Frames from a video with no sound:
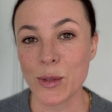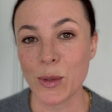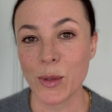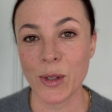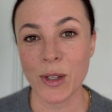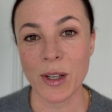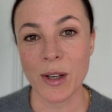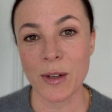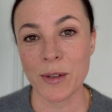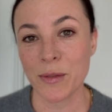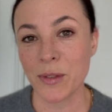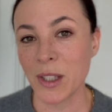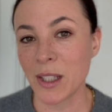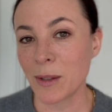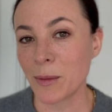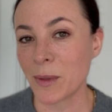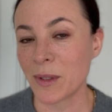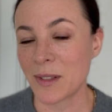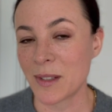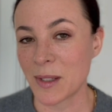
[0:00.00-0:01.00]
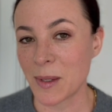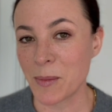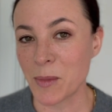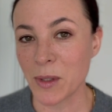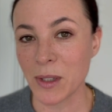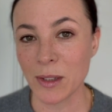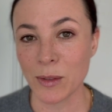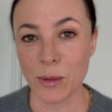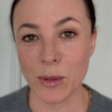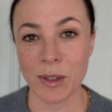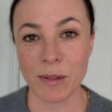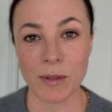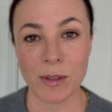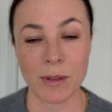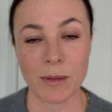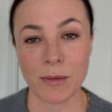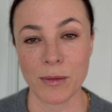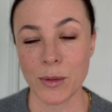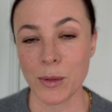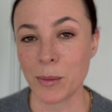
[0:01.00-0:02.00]
or a coffee with someone or
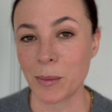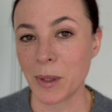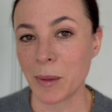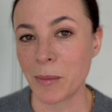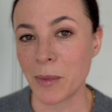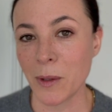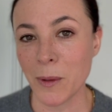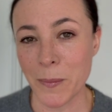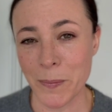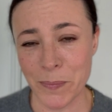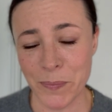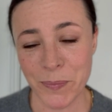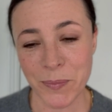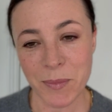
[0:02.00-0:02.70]
even a few people